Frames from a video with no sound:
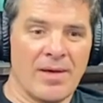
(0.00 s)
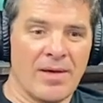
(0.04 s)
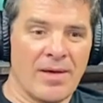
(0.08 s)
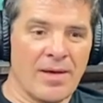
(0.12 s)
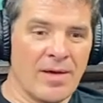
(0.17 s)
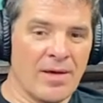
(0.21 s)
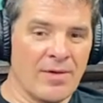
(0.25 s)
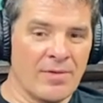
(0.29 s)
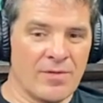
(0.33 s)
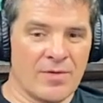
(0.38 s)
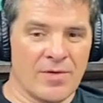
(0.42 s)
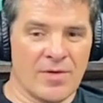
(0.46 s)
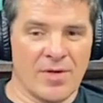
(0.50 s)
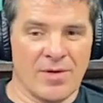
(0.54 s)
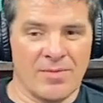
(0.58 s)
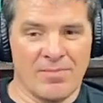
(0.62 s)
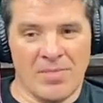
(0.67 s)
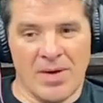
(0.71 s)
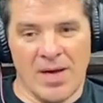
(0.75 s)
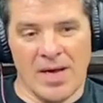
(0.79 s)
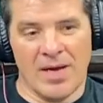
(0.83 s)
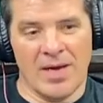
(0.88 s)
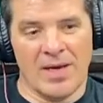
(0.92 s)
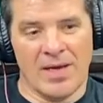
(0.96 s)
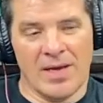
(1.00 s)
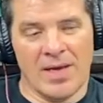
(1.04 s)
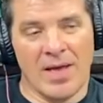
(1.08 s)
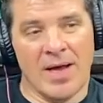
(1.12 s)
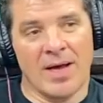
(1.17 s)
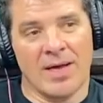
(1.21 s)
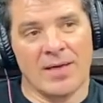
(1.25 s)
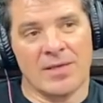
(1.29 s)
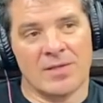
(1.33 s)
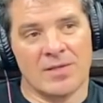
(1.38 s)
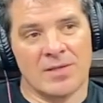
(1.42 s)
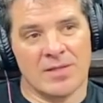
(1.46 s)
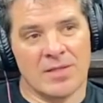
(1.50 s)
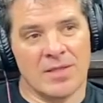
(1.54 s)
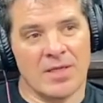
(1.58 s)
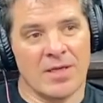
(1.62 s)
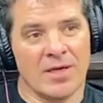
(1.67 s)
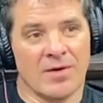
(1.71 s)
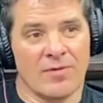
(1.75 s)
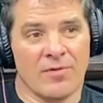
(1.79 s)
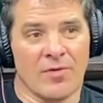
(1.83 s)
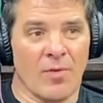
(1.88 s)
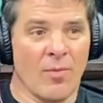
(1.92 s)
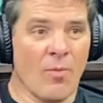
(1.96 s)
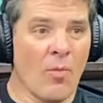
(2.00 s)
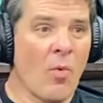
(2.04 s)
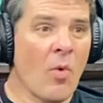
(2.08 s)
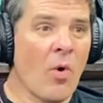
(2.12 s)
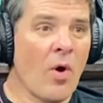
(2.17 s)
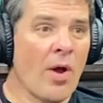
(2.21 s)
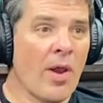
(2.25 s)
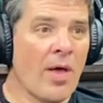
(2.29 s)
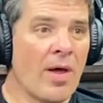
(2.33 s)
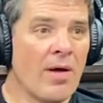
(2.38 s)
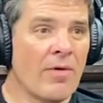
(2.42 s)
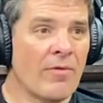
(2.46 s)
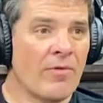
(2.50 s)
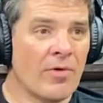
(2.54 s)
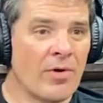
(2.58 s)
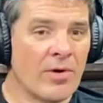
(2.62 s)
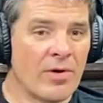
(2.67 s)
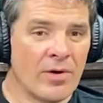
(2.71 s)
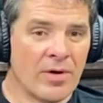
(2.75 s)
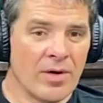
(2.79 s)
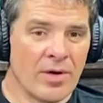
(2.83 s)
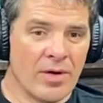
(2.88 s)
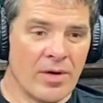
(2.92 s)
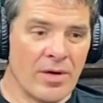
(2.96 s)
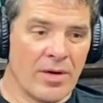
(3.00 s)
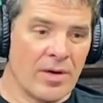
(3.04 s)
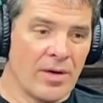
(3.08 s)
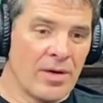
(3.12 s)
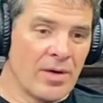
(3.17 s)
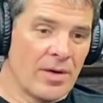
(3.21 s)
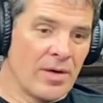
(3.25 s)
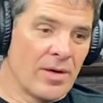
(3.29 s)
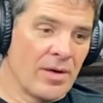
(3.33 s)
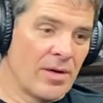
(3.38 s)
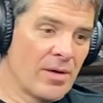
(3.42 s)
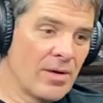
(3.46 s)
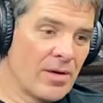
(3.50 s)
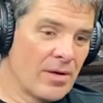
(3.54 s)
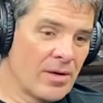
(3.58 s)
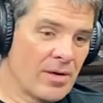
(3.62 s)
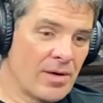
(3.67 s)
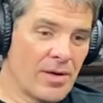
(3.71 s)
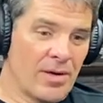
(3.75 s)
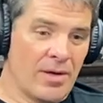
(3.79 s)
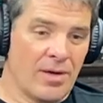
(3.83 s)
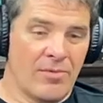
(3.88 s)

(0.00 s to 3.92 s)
If somebody got sick from whatever it